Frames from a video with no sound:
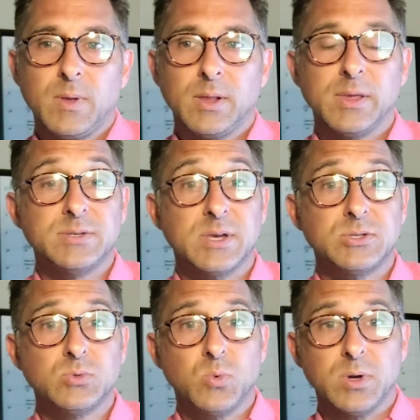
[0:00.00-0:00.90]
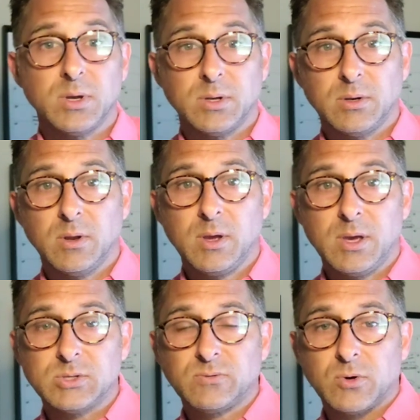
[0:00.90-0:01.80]
At least that's when
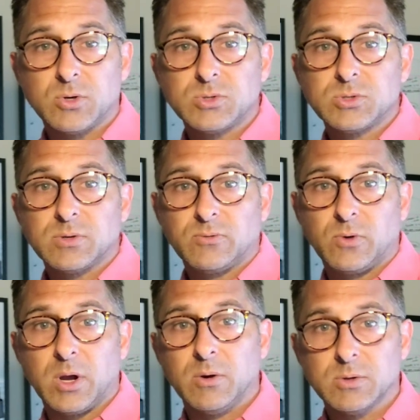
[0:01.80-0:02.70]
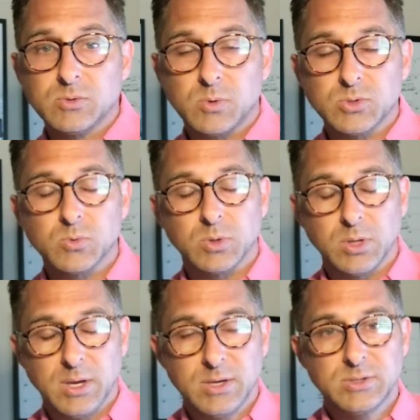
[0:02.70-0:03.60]
its first fragrance was
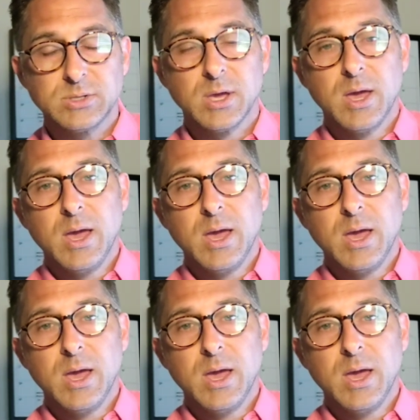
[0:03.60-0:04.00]
released,